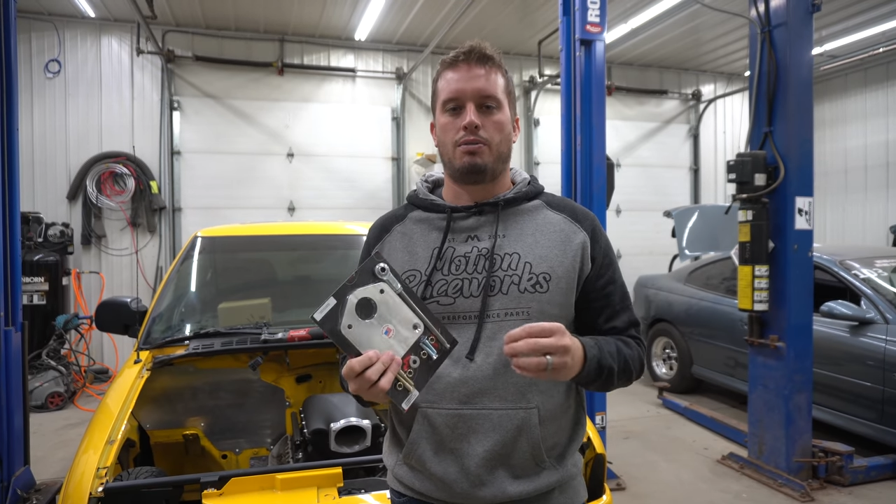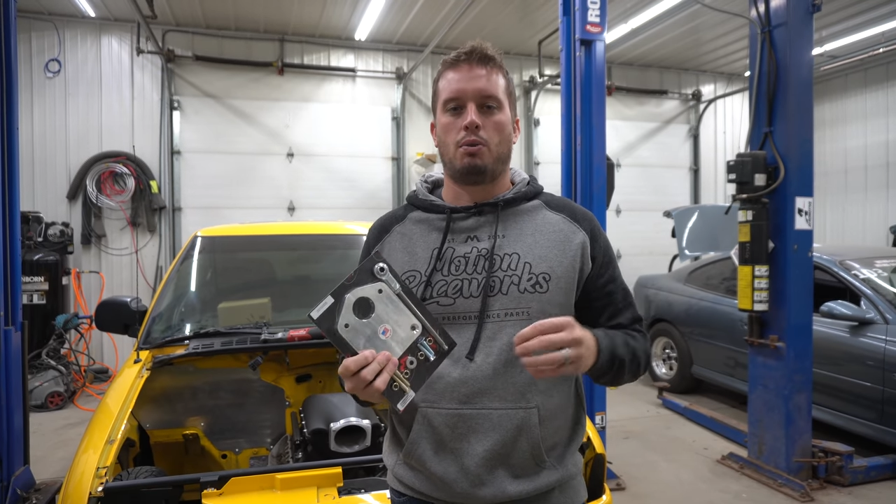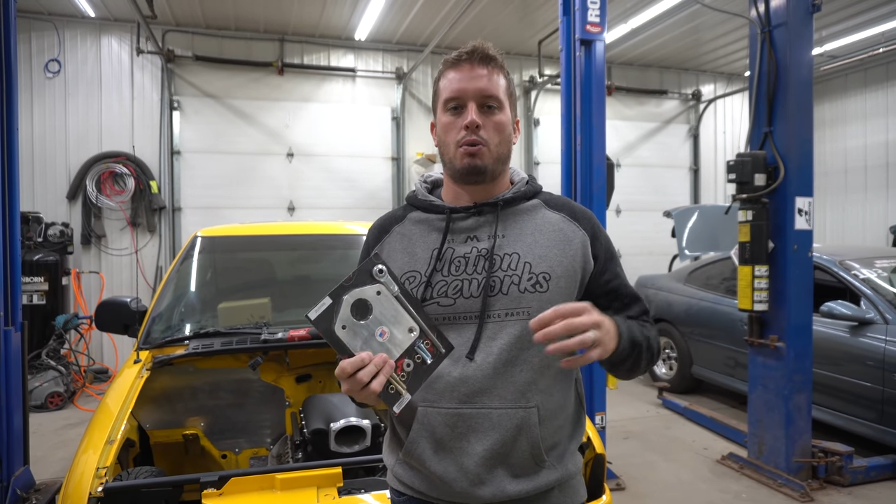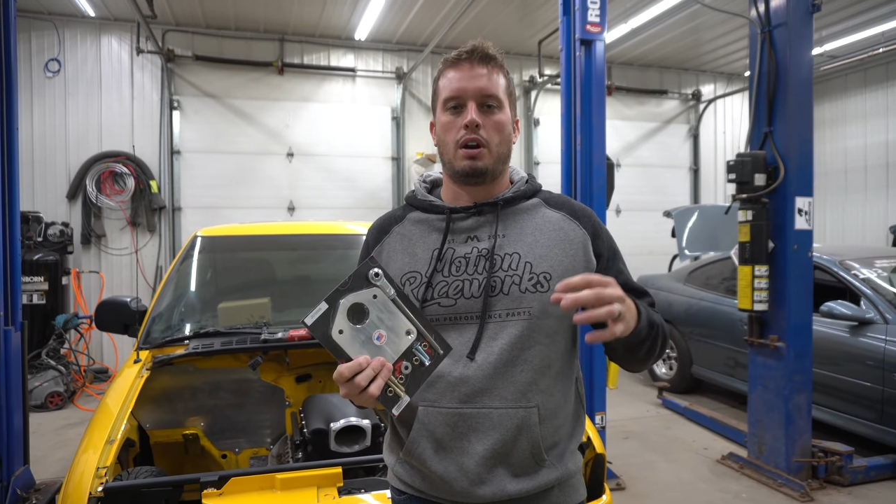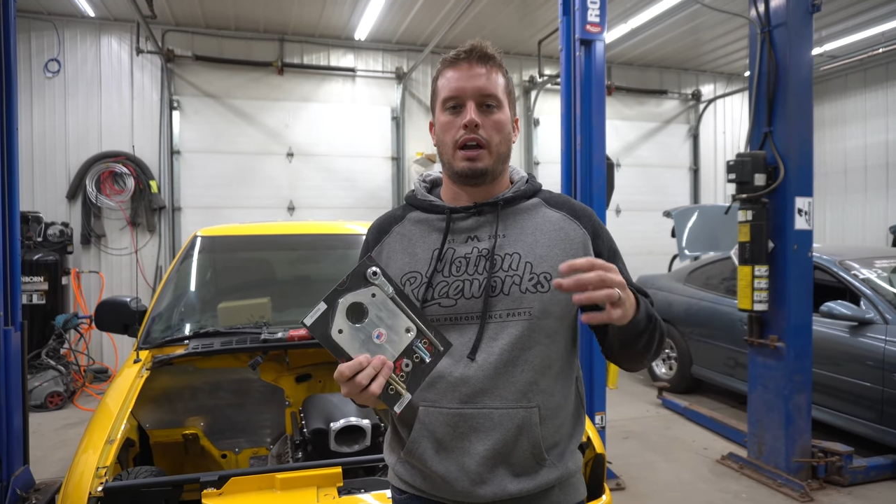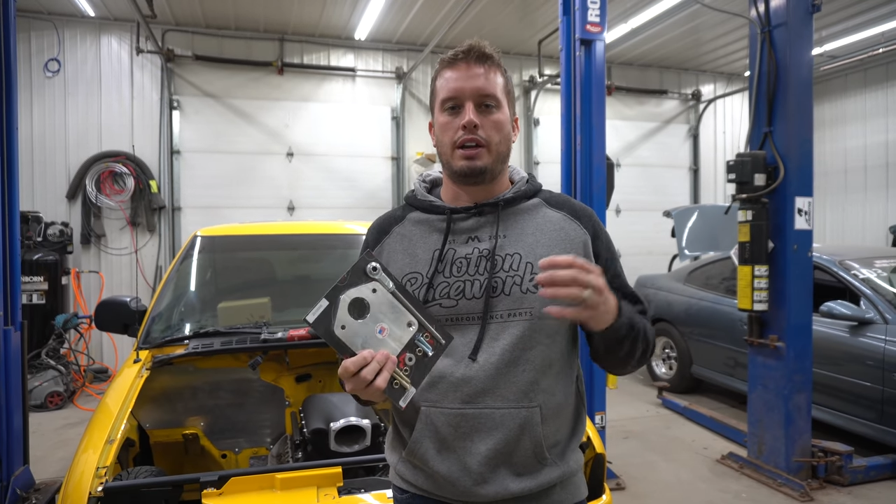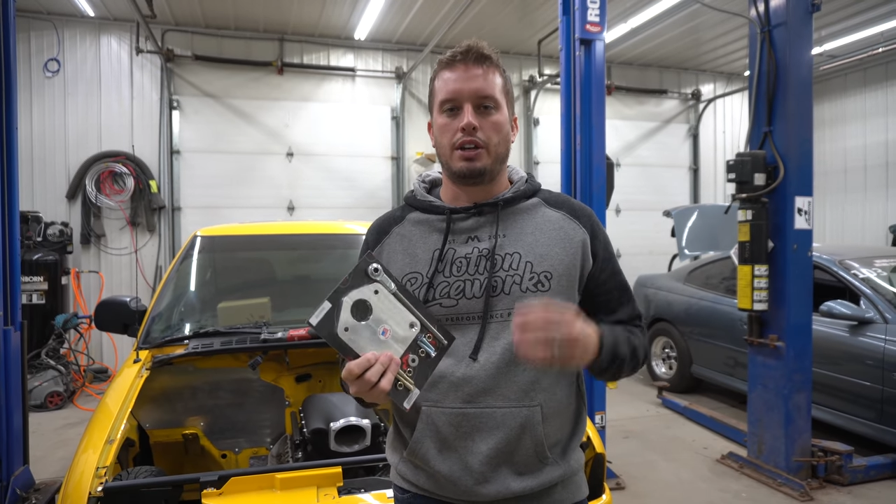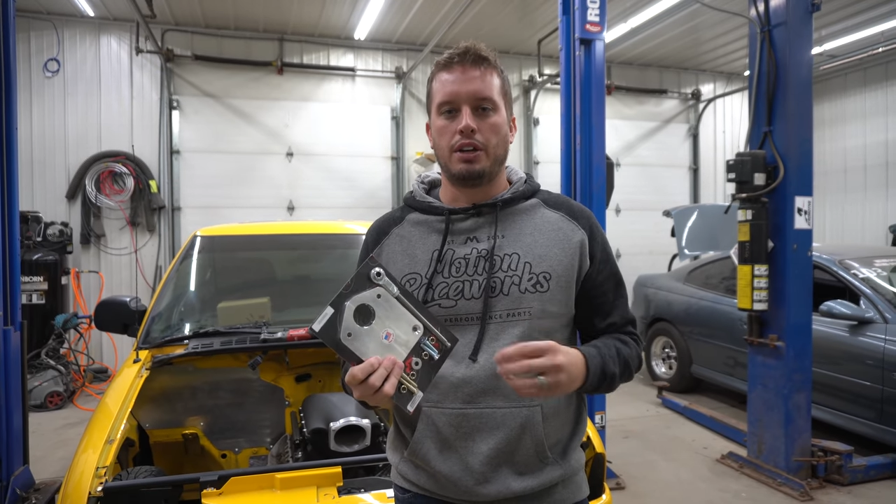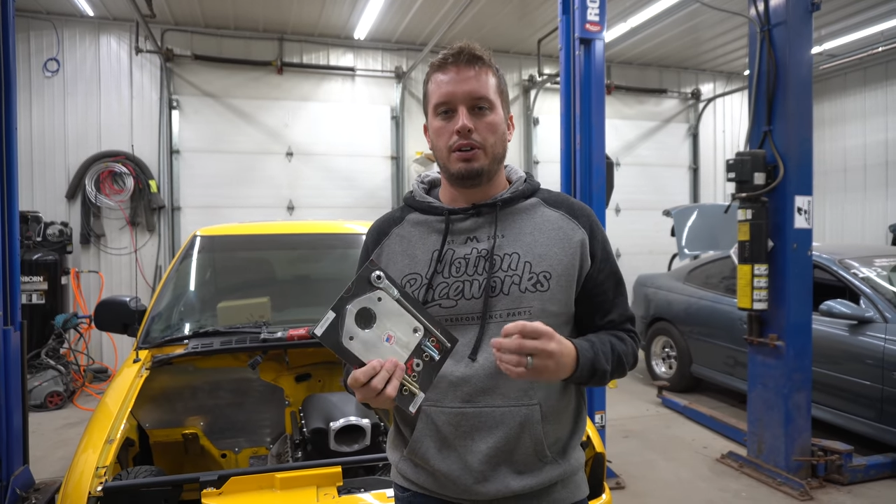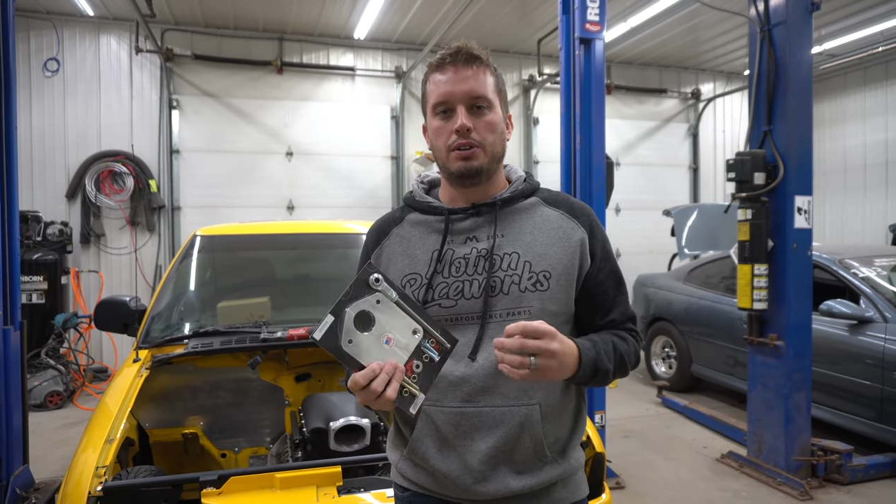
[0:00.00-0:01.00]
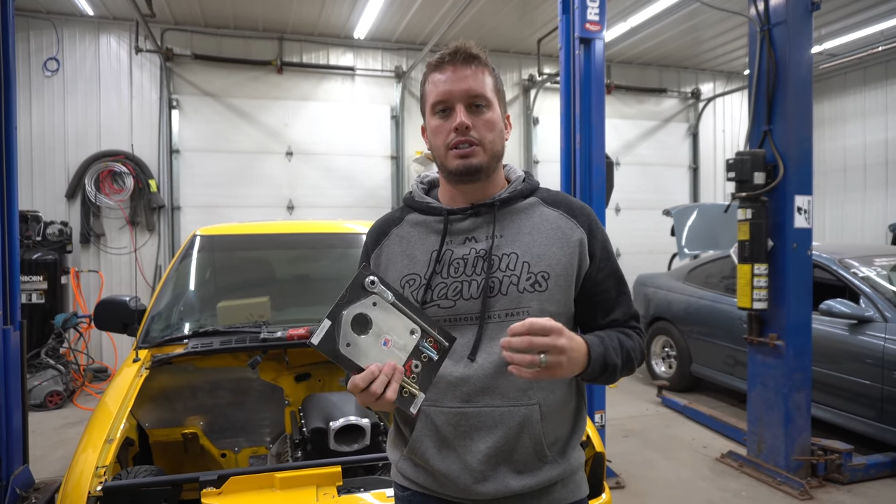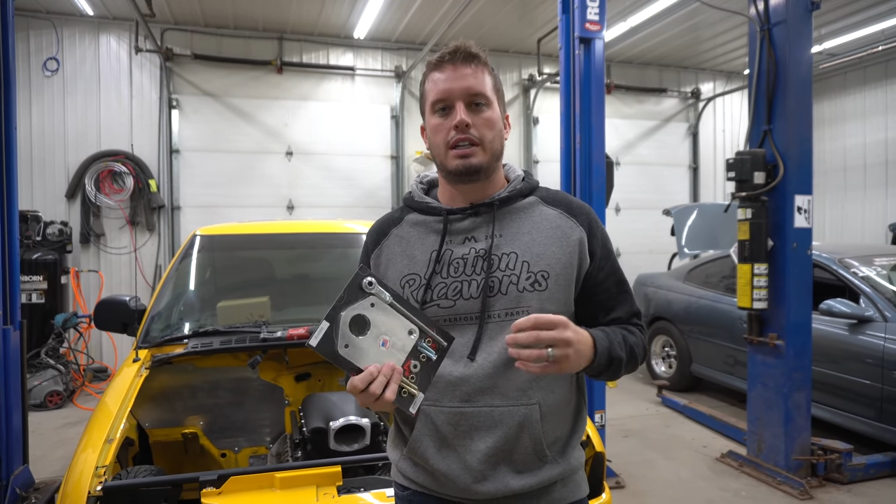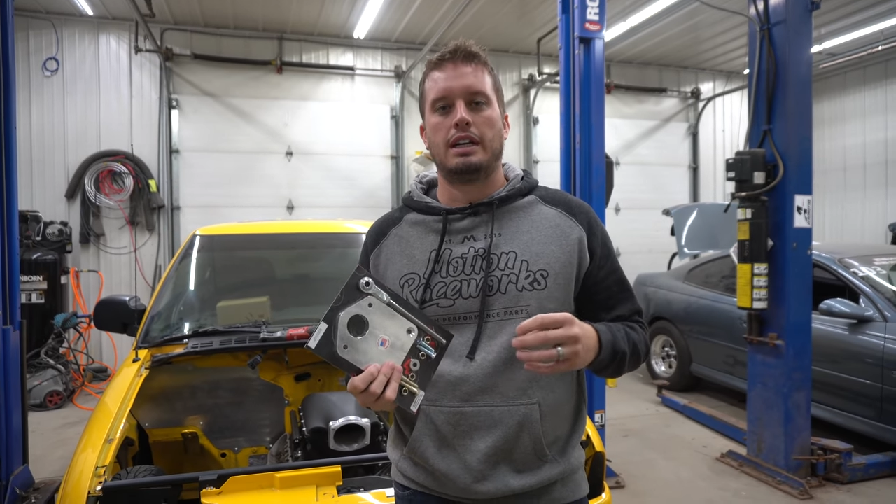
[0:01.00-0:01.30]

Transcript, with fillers: for and used